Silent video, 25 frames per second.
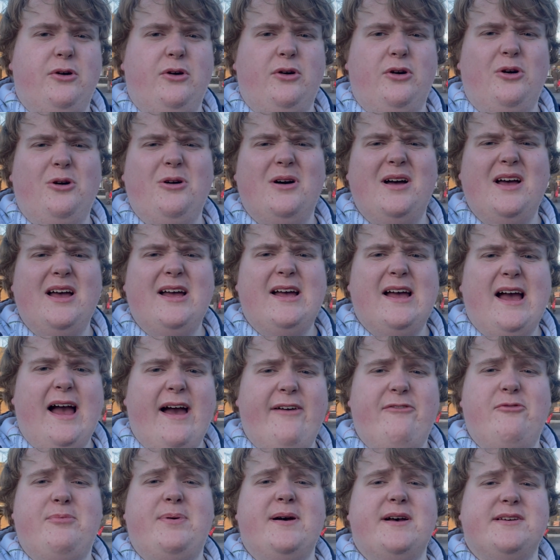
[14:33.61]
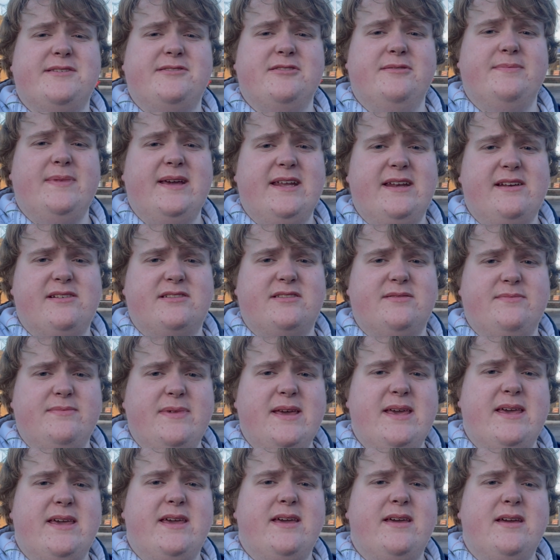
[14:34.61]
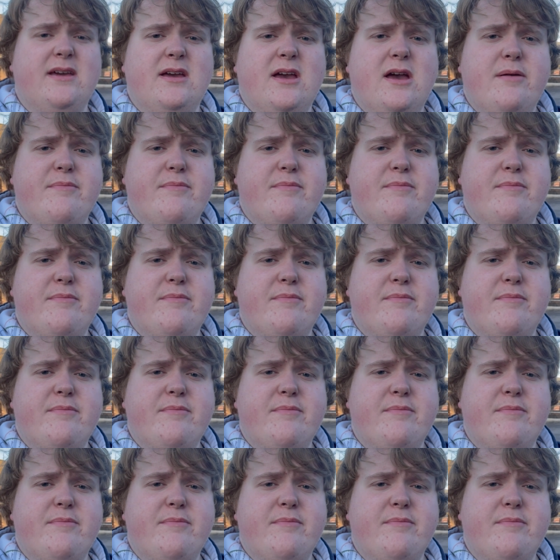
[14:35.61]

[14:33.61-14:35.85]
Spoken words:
or have a personal meaning to me,